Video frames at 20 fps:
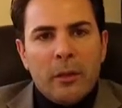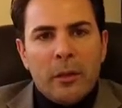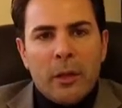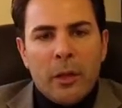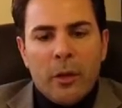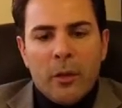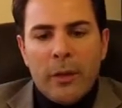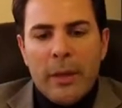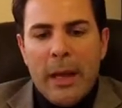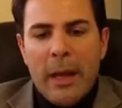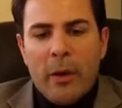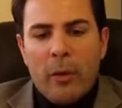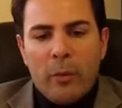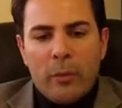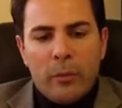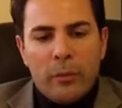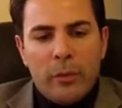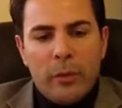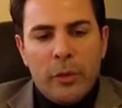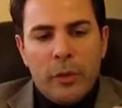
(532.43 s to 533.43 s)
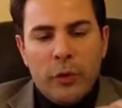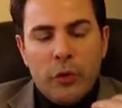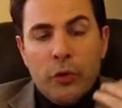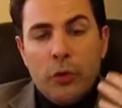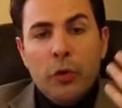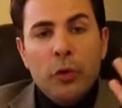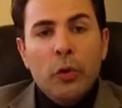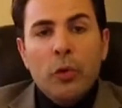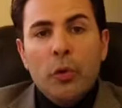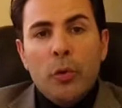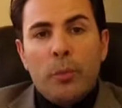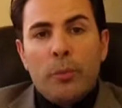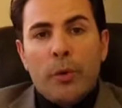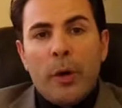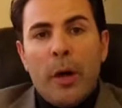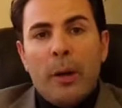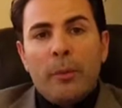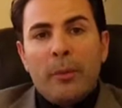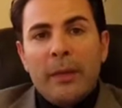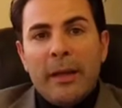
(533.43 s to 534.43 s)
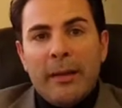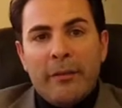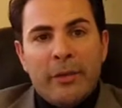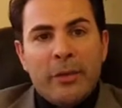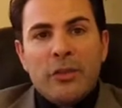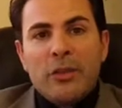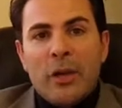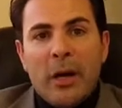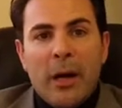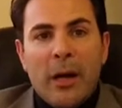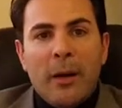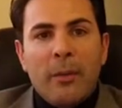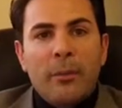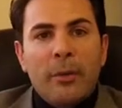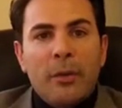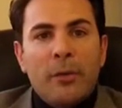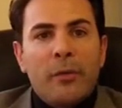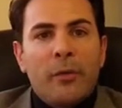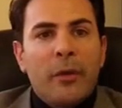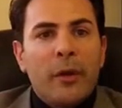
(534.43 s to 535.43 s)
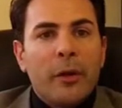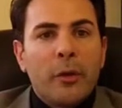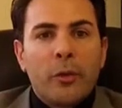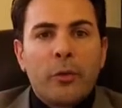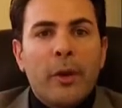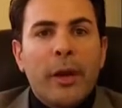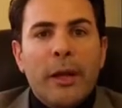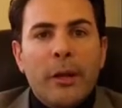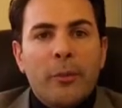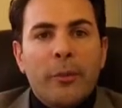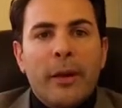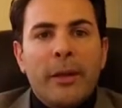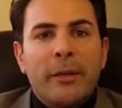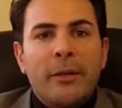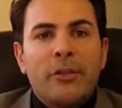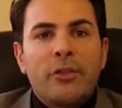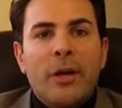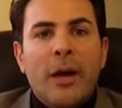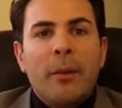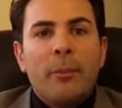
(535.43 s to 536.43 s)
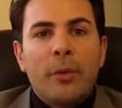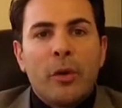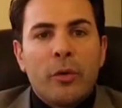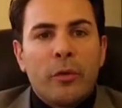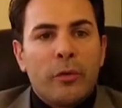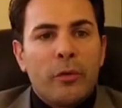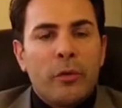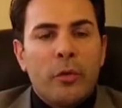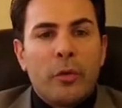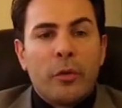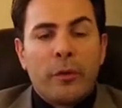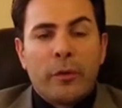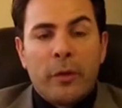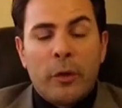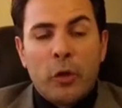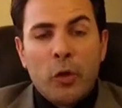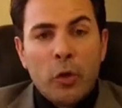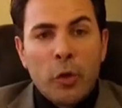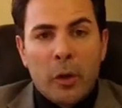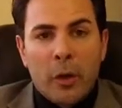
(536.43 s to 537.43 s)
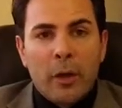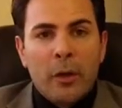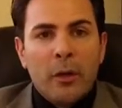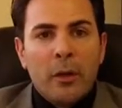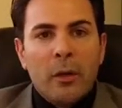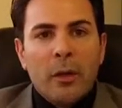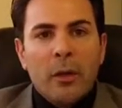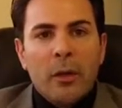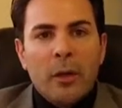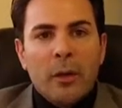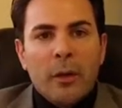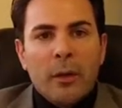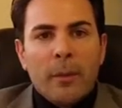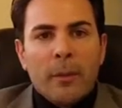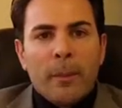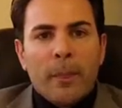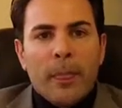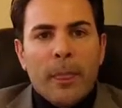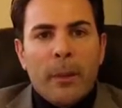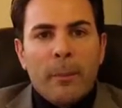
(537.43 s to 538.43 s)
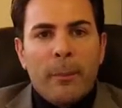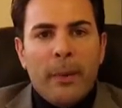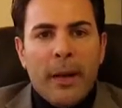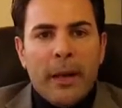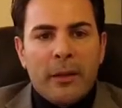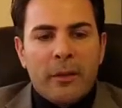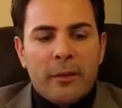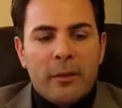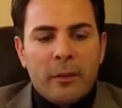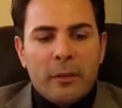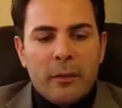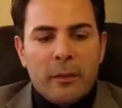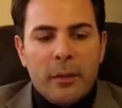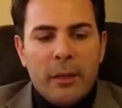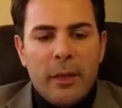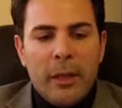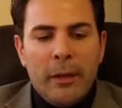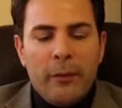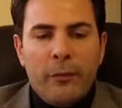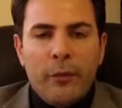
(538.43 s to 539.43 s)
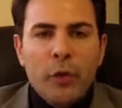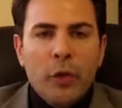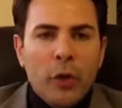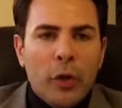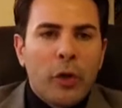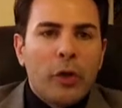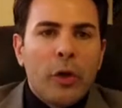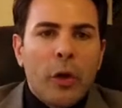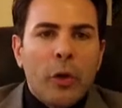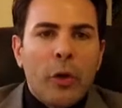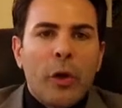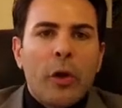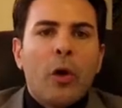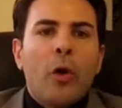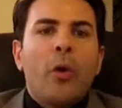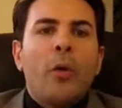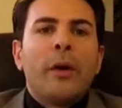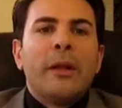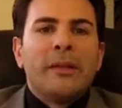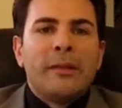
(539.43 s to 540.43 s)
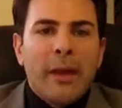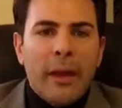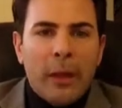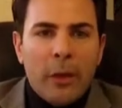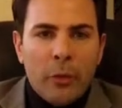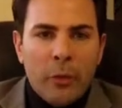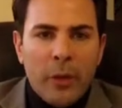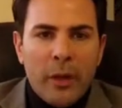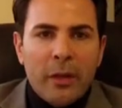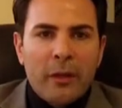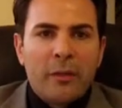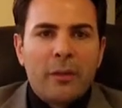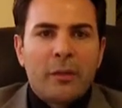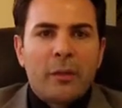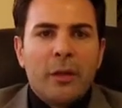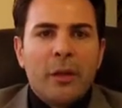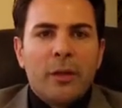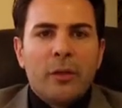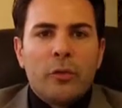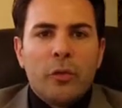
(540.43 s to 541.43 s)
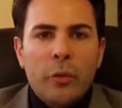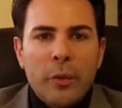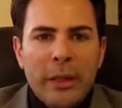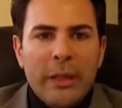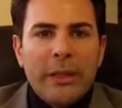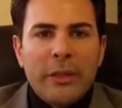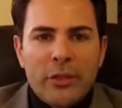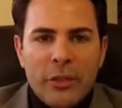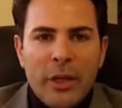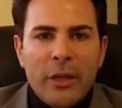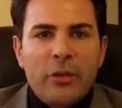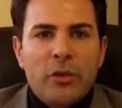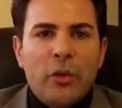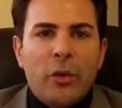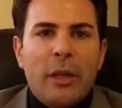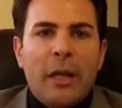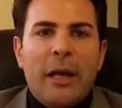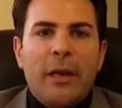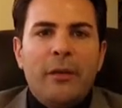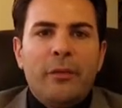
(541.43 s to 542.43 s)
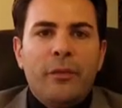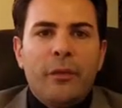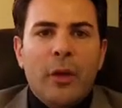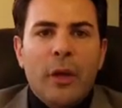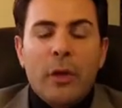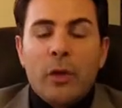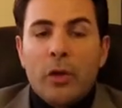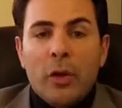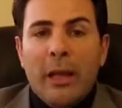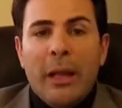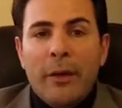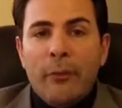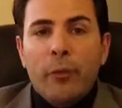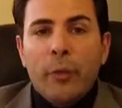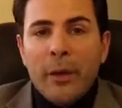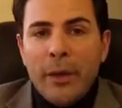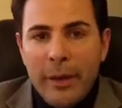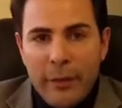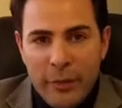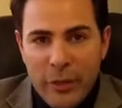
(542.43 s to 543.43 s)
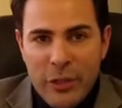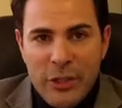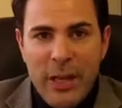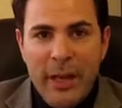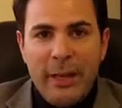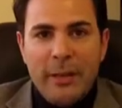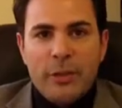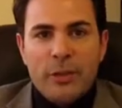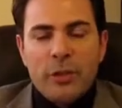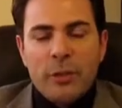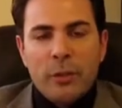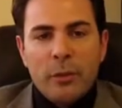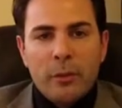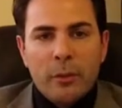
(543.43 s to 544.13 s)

Now you probably have a job and you feel great about the job because you're secure. But if you're not going to go and take a risk to really change your life will never change.